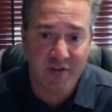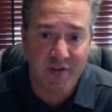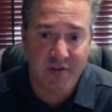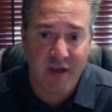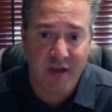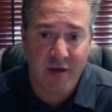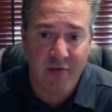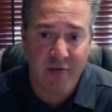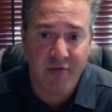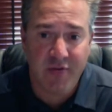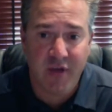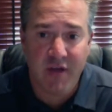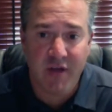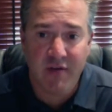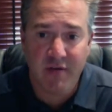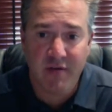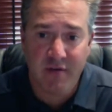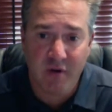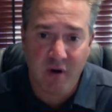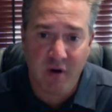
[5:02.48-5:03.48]

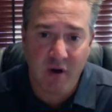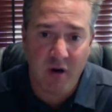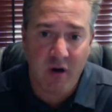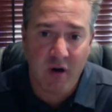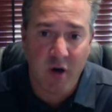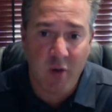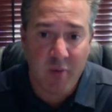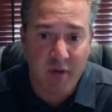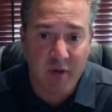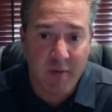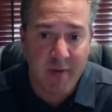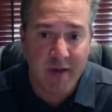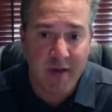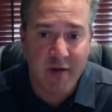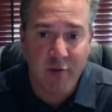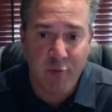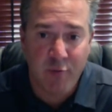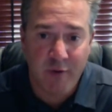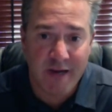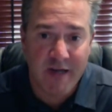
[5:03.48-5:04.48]
outset,
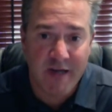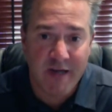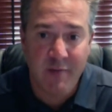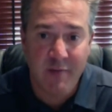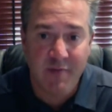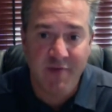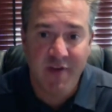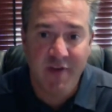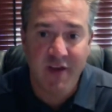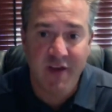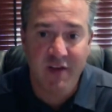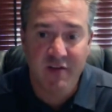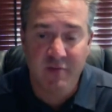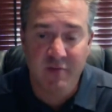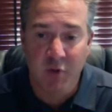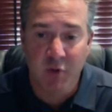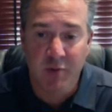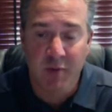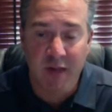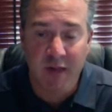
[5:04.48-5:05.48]
RPMA, Random Phase
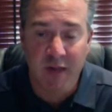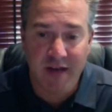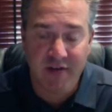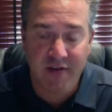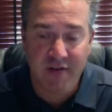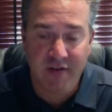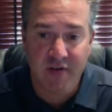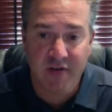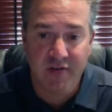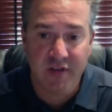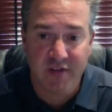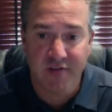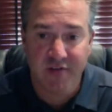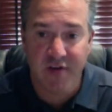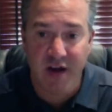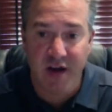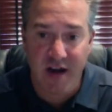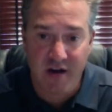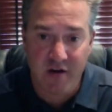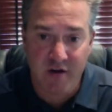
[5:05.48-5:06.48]
Multiple Access, that's their
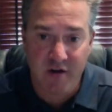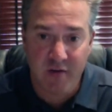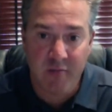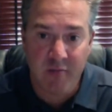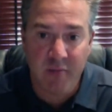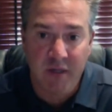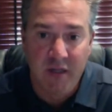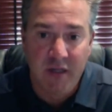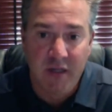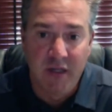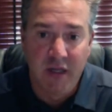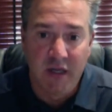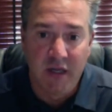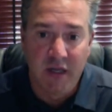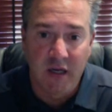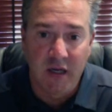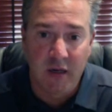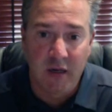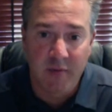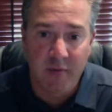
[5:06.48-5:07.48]
acronym,
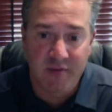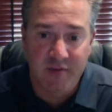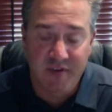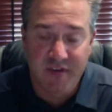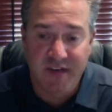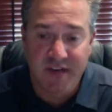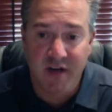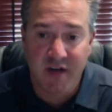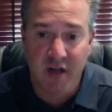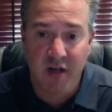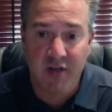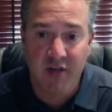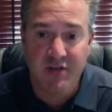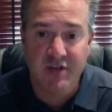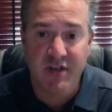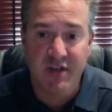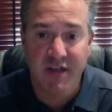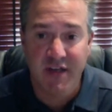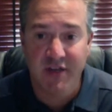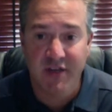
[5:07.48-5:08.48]
is the
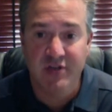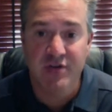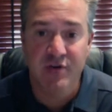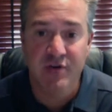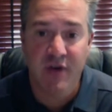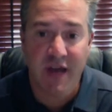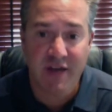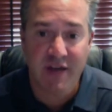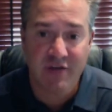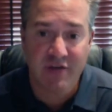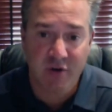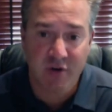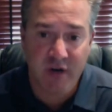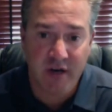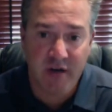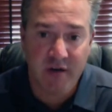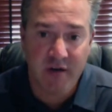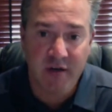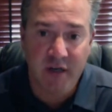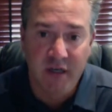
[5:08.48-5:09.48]
technology that Ingenu has
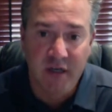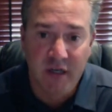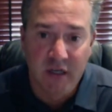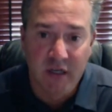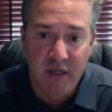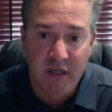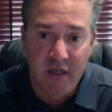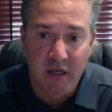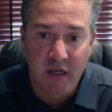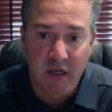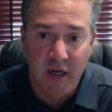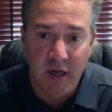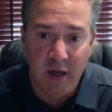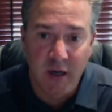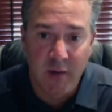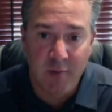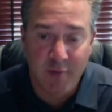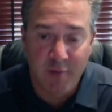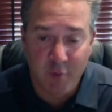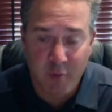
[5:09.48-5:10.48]
created
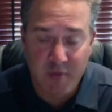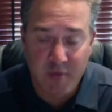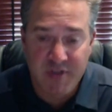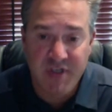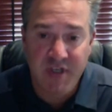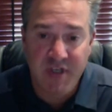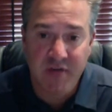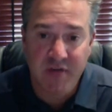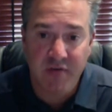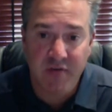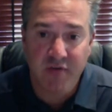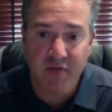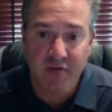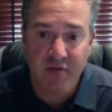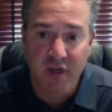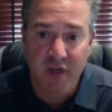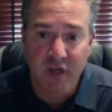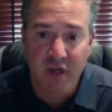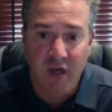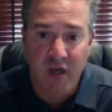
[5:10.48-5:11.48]
for machines.
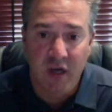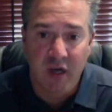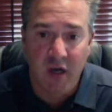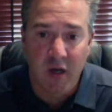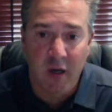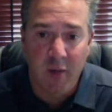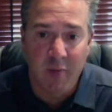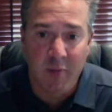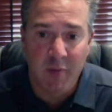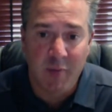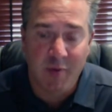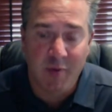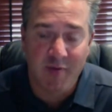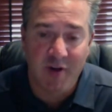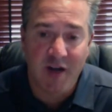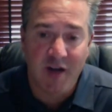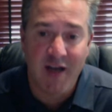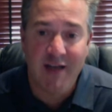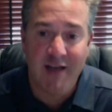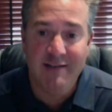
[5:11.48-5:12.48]
It
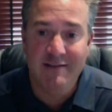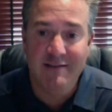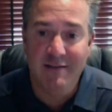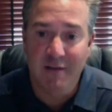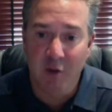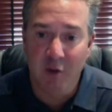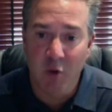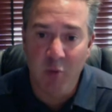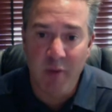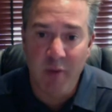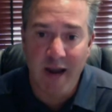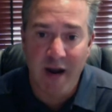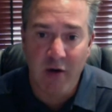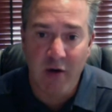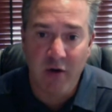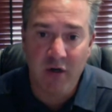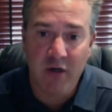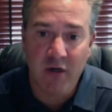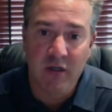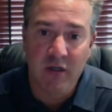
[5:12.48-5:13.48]
provides low power,